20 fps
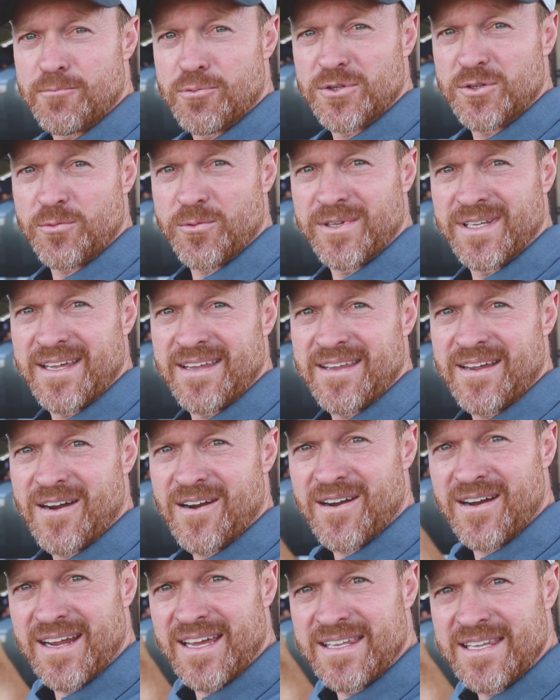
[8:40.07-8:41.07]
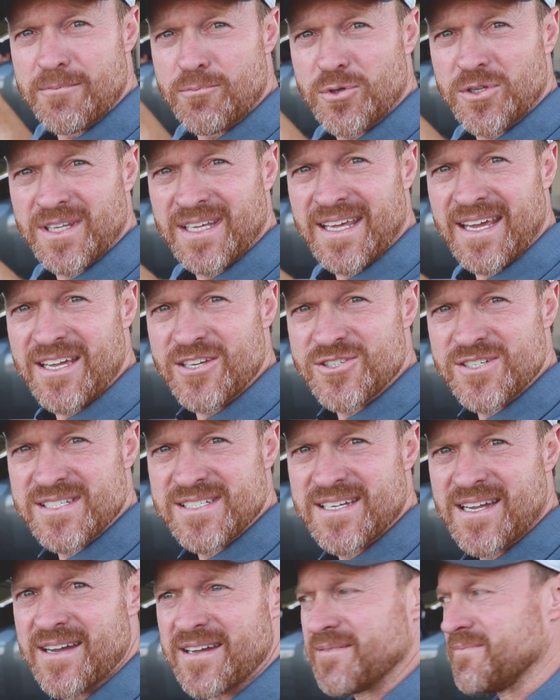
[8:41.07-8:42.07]
put the relay there, and then put the gauge
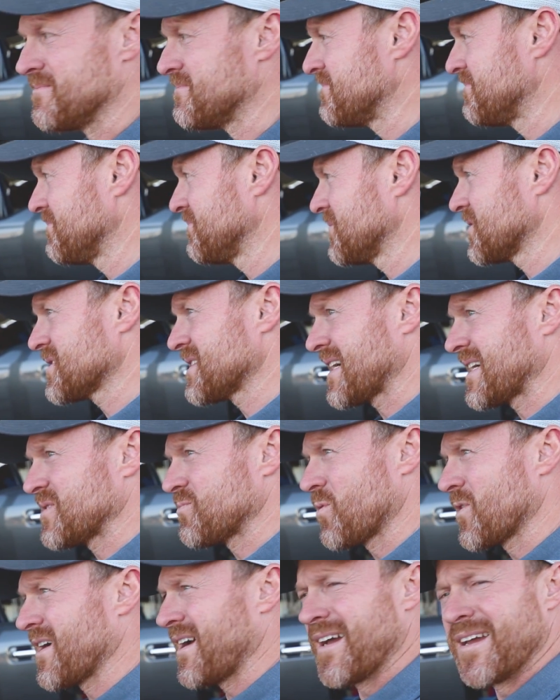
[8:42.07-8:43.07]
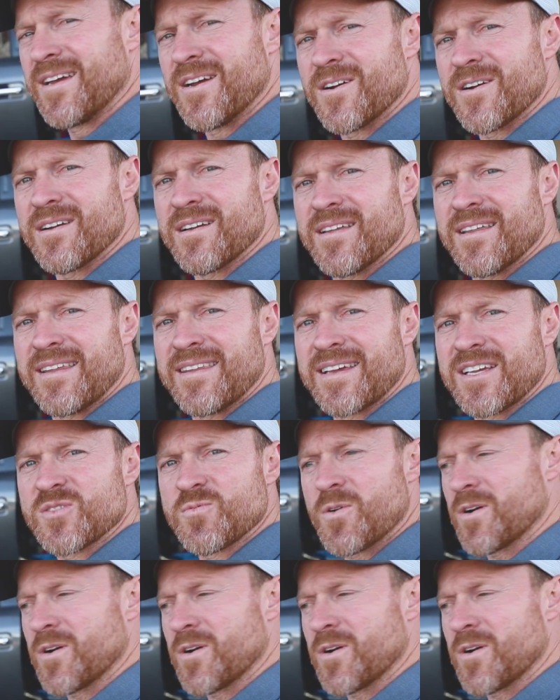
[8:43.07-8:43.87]
inside. Looks like it's working. I hear it. I think it's